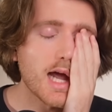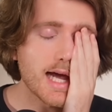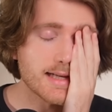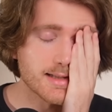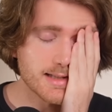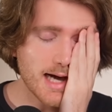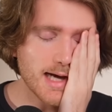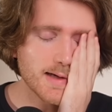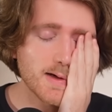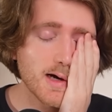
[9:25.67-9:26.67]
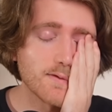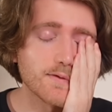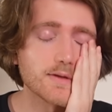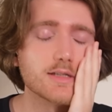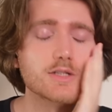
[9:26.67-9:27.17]
It's not
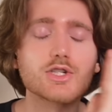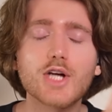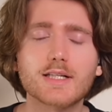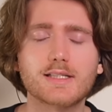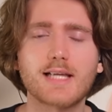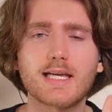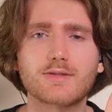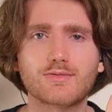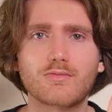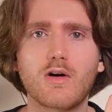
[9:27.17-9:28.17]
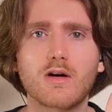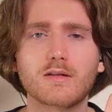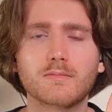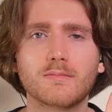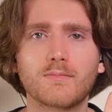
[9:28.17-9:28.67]
enough to just say it's
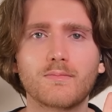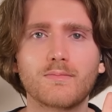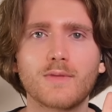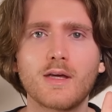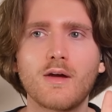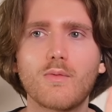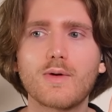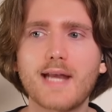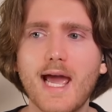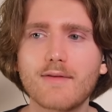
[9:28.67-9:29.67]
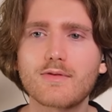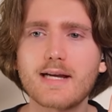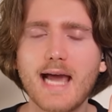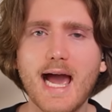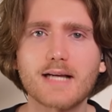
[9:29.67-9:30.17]
wrong when
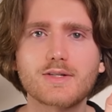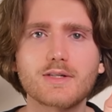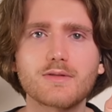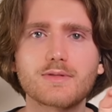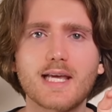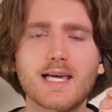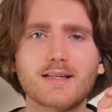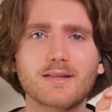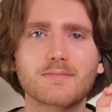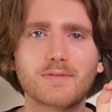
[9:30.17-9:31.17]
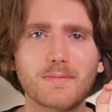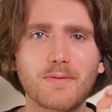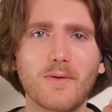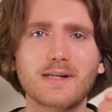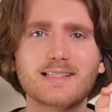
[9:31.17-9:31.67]
every action you take
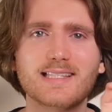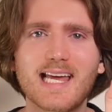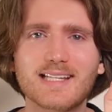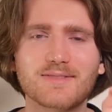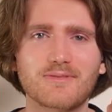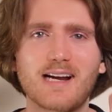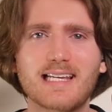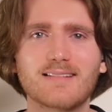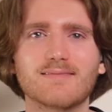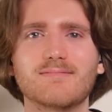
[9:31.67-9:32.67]
purports that it's right.